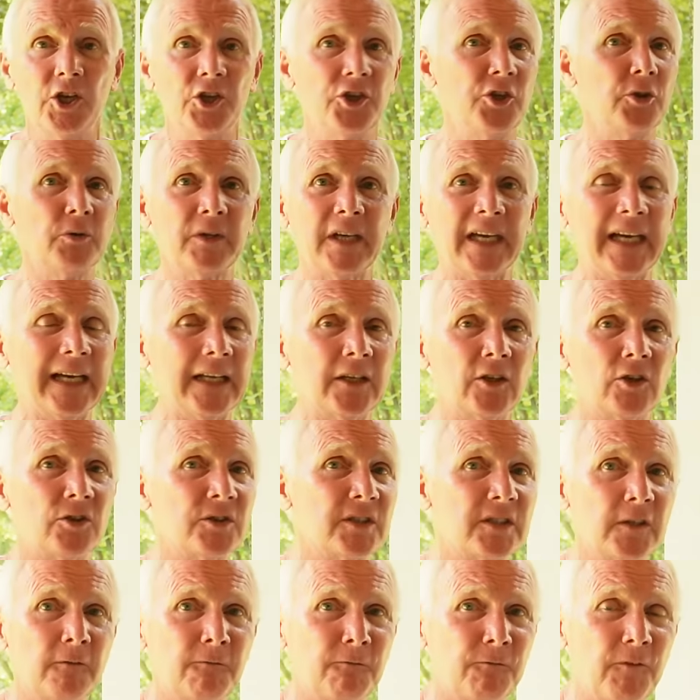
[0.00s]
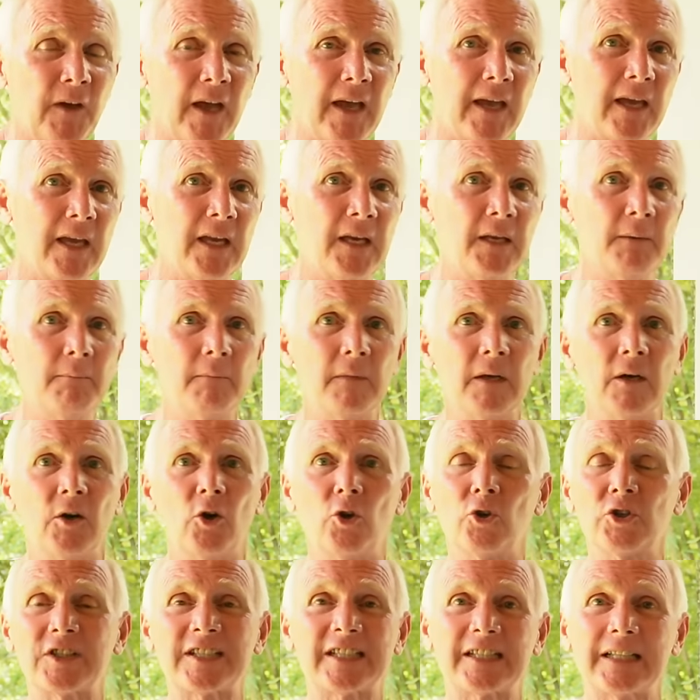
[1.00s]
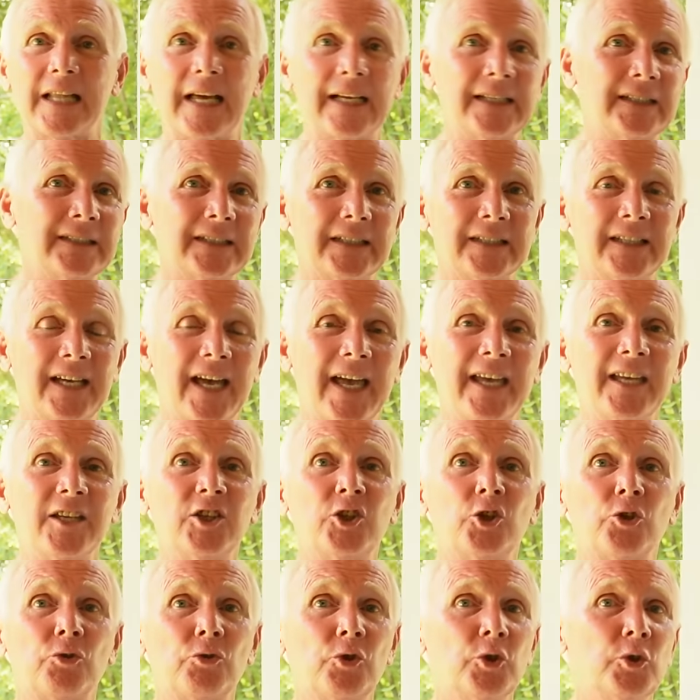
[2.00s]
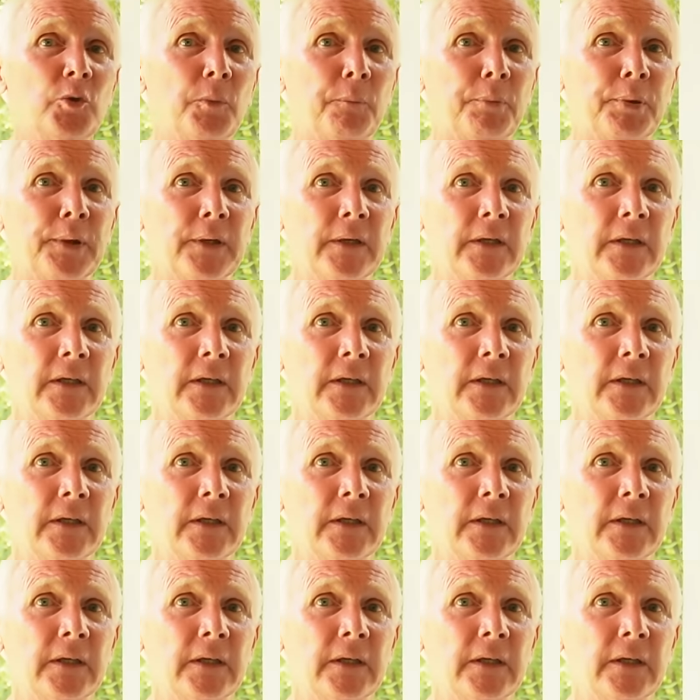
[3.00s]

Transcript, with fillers: you cannot defame or slander a group.